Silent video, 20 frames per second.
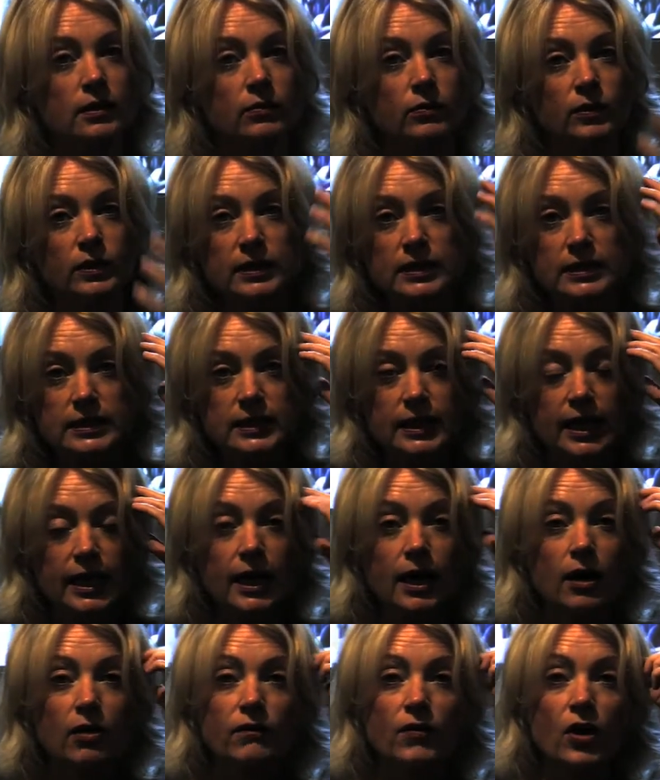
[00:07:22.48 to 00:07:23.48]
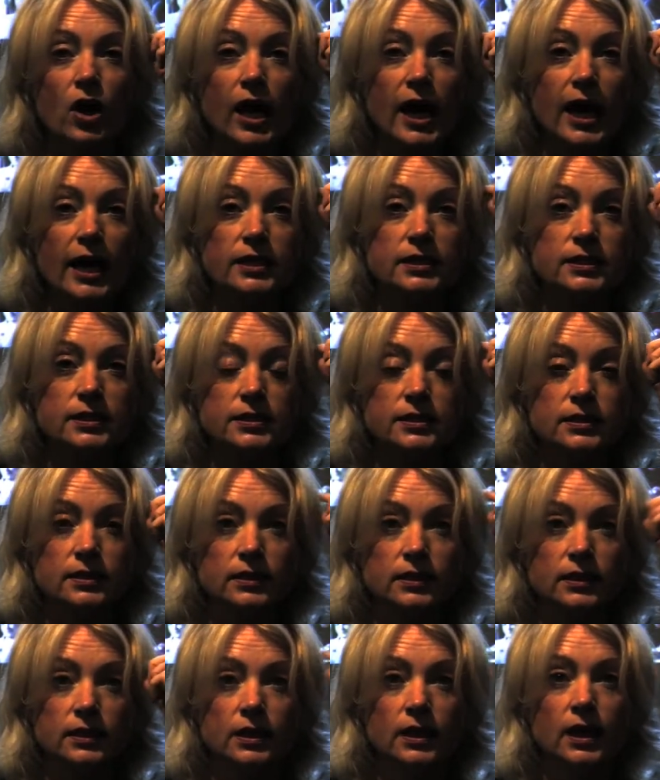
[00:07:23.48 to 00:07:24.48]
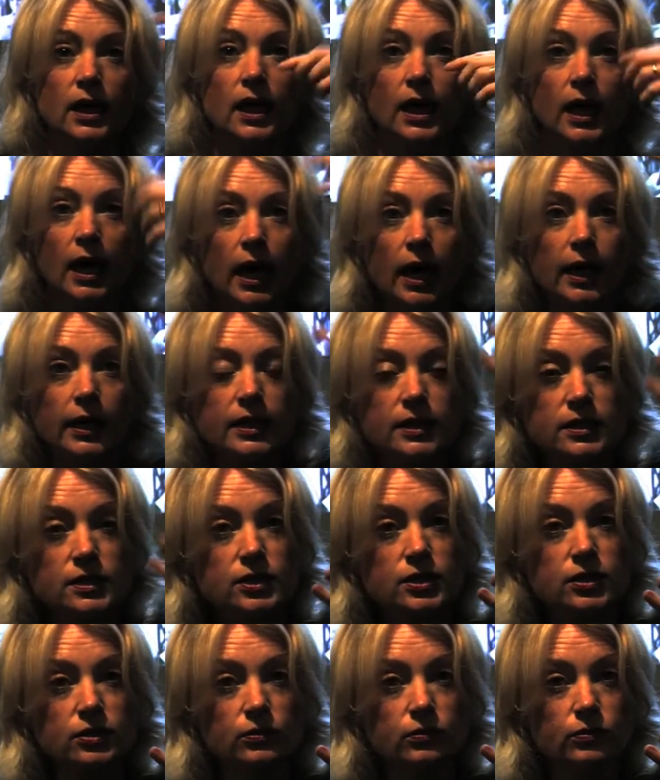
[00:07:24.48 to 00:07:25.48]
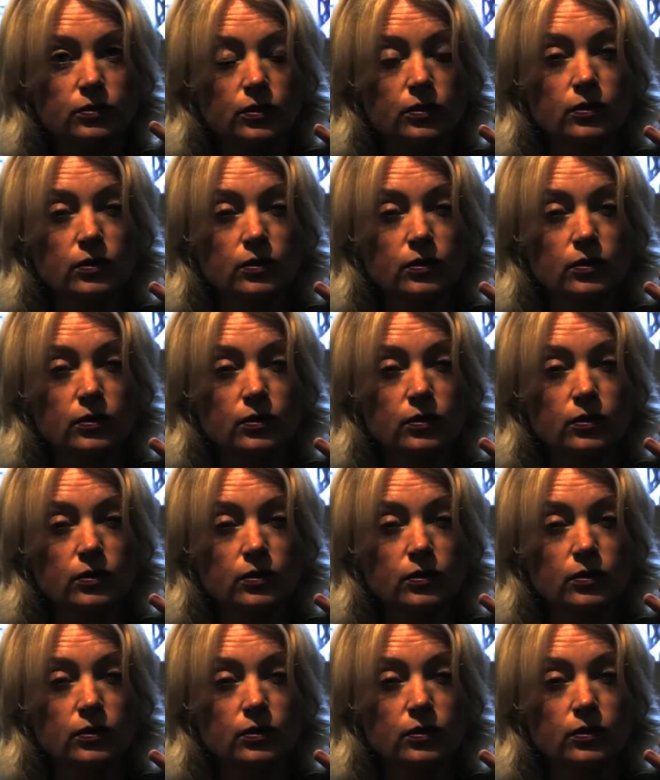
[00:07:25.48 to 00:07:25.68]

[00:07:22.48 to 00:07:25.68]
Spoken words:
We need to get out of our heads and into